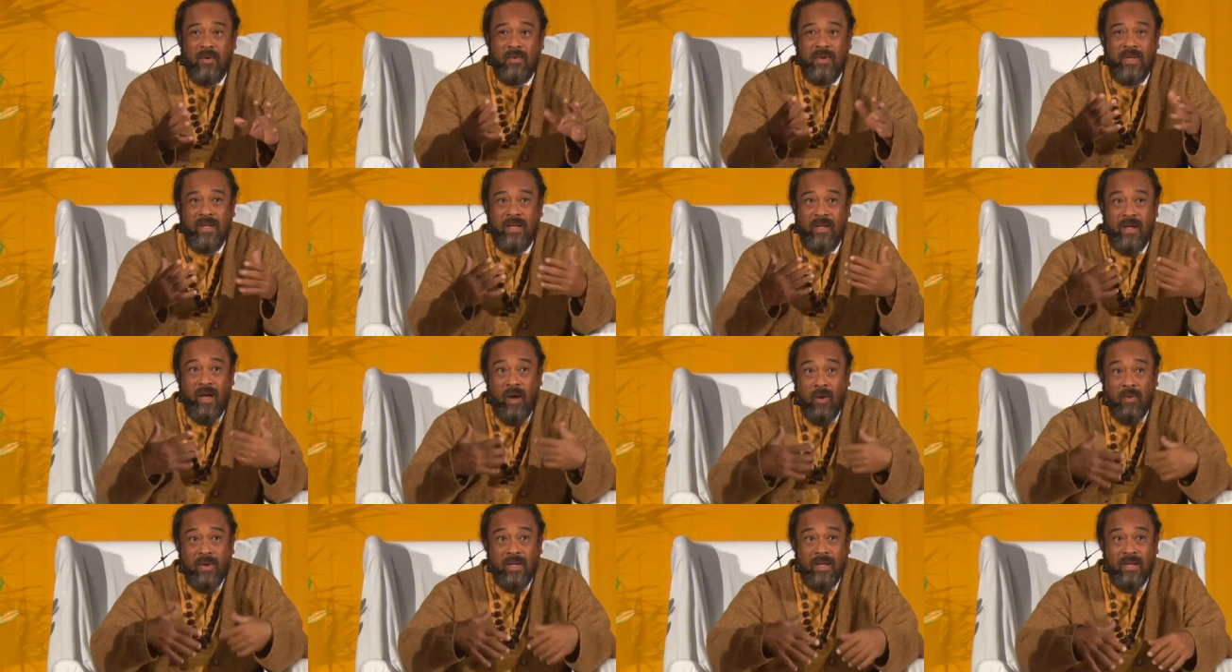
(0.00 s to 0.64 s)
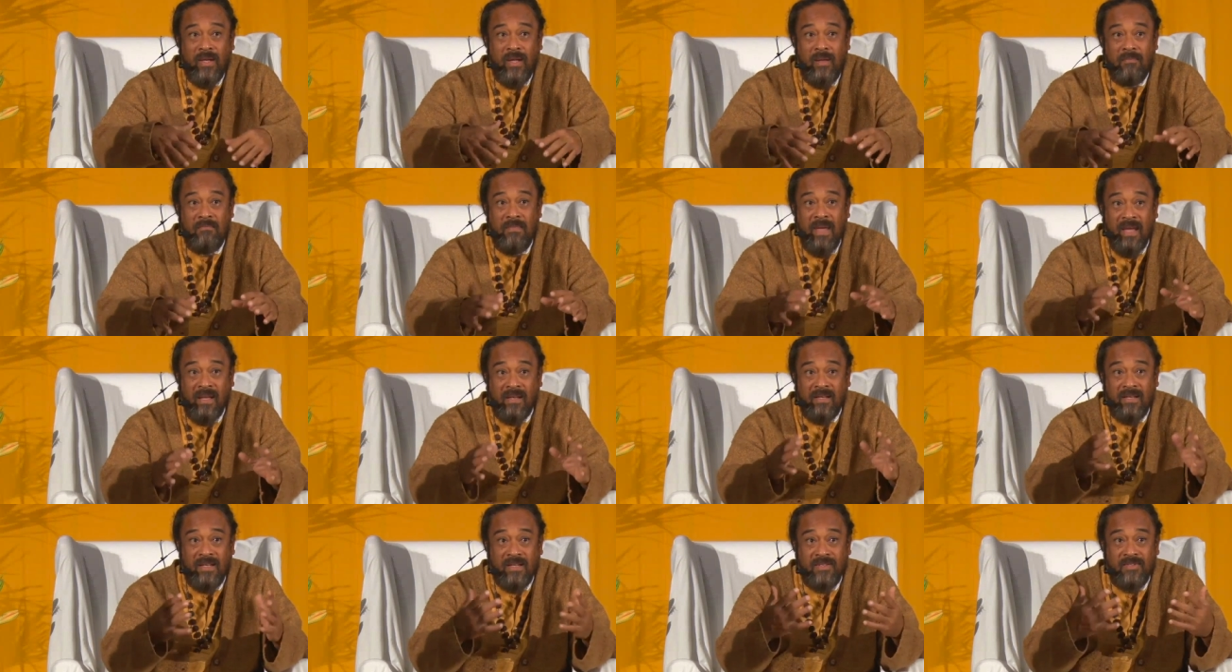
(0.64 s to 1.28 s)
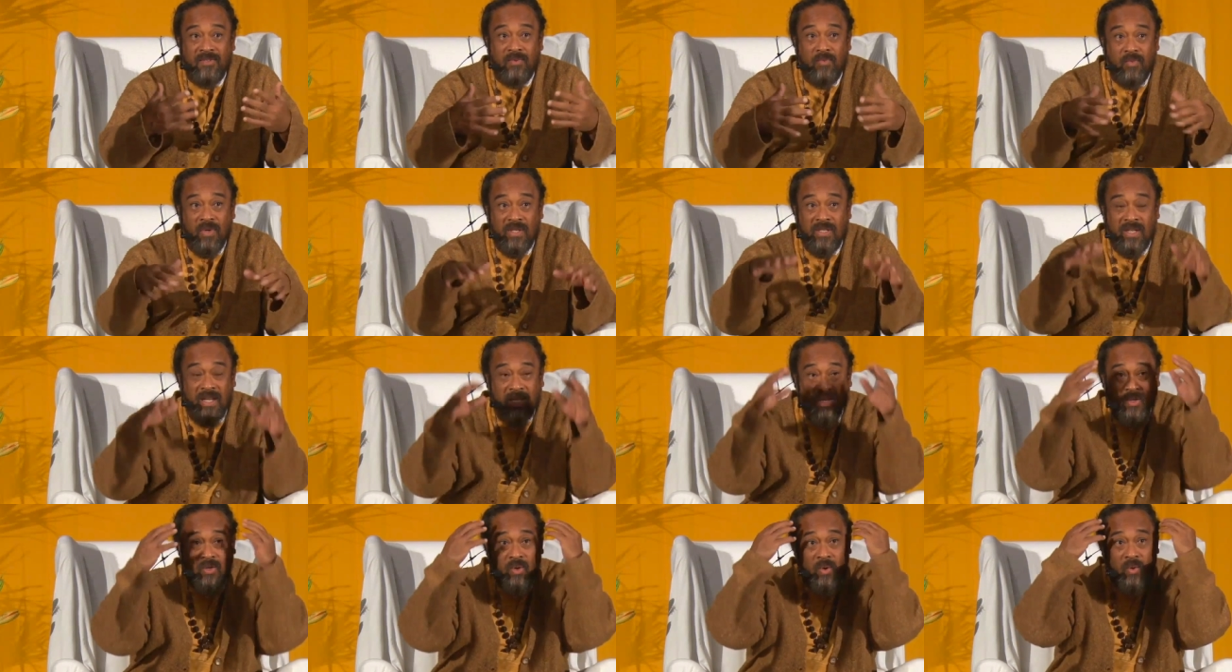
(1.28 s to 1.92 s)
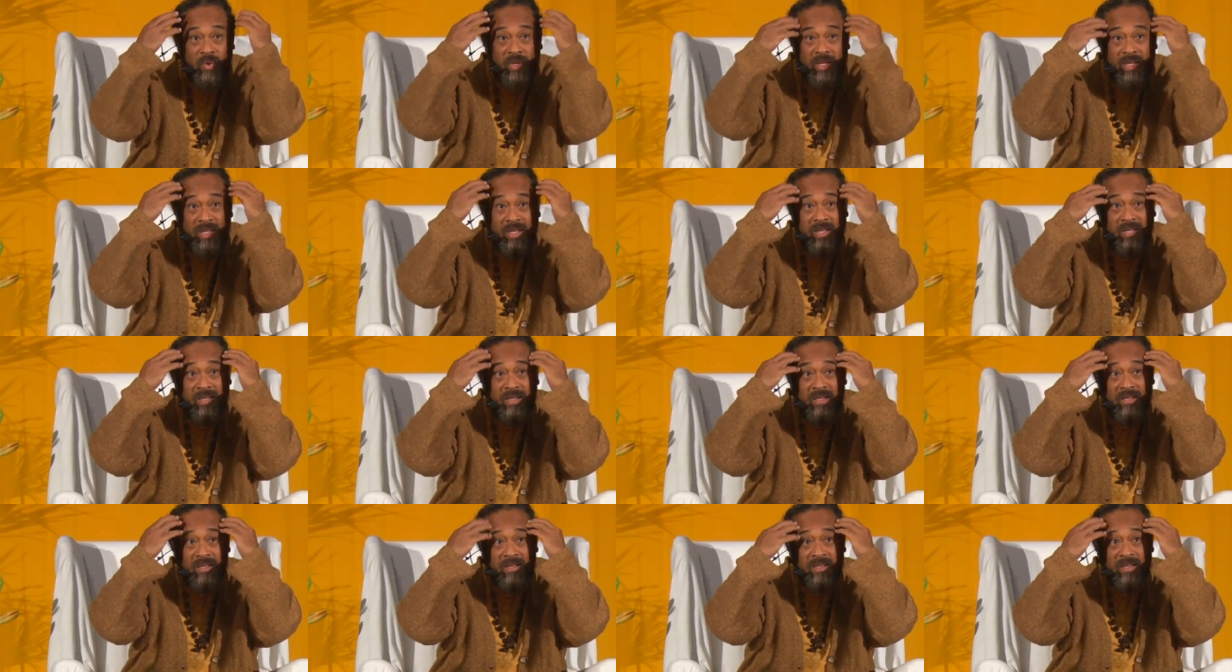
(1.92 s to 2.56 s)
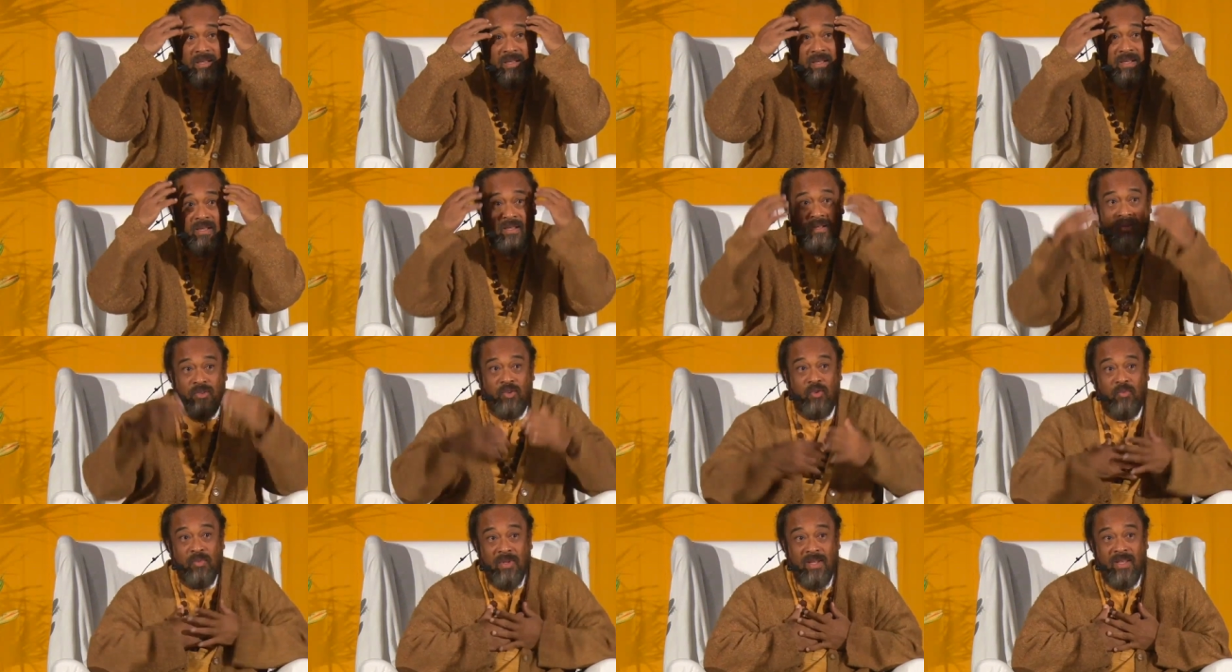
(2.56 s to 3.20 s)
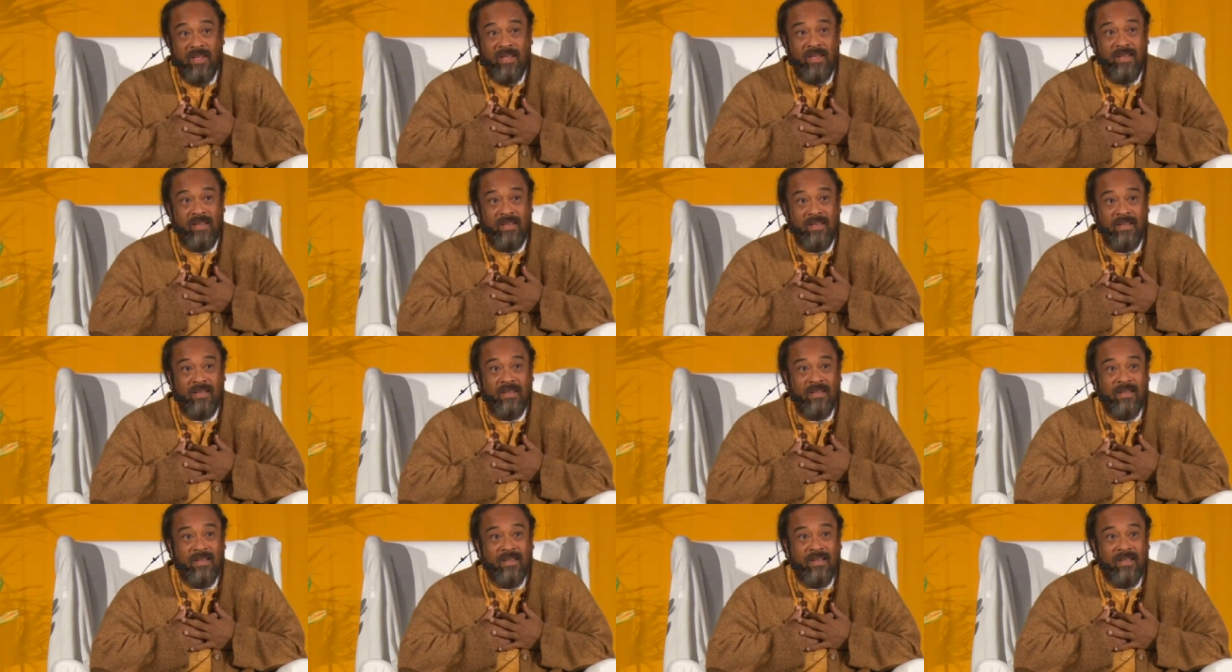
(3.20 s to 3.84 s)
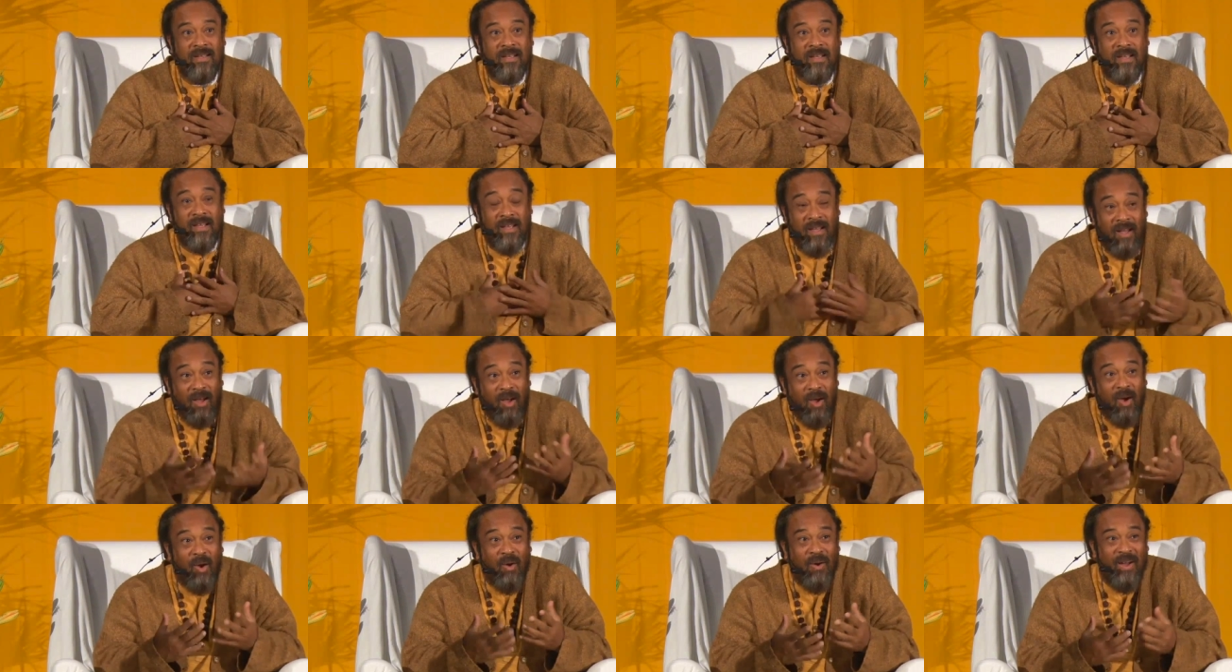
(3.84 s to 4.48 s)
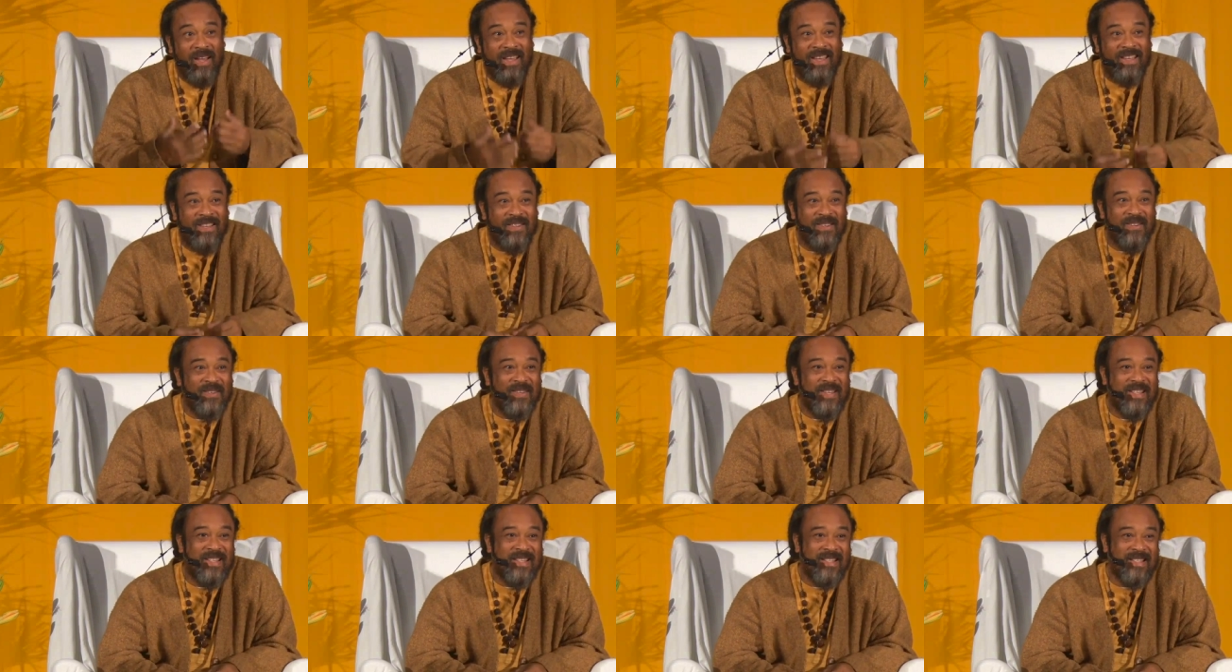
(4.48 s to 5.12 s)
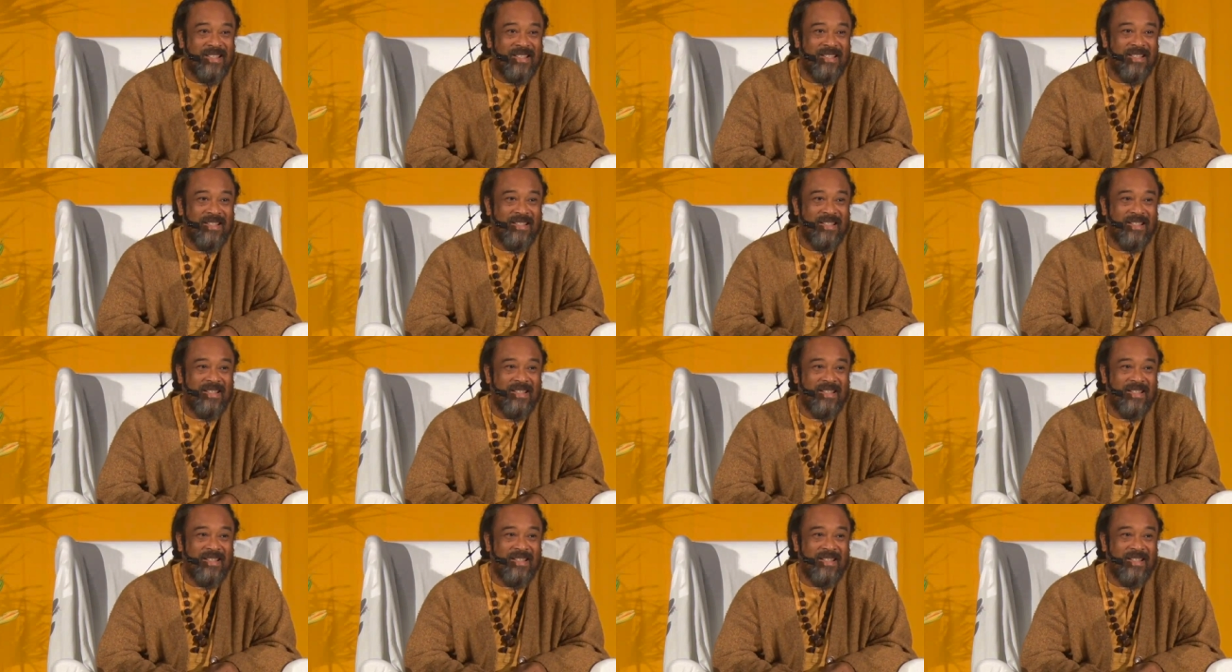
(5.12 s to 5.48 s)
How can I make this what I know here to be here? How I can do it?